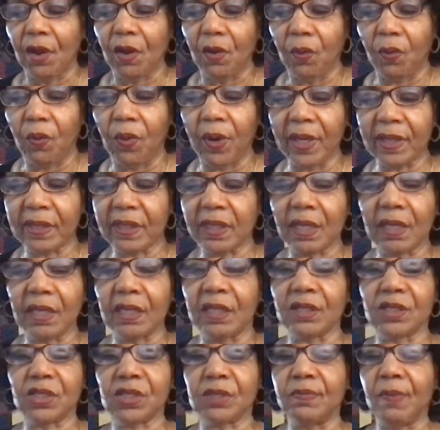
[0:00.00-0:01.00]
with
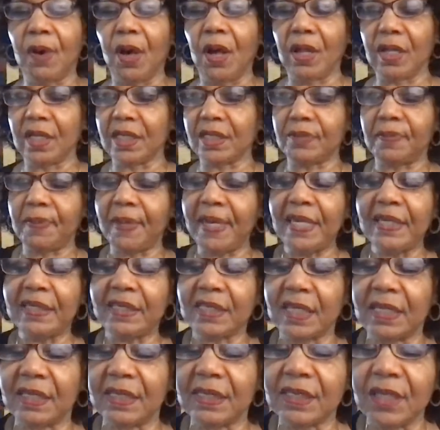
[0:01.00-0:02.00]
the smallest
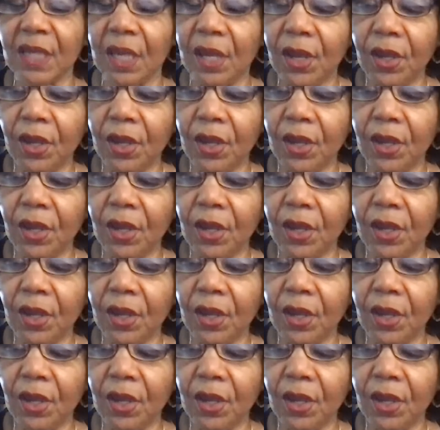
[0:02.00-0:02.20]
pieces,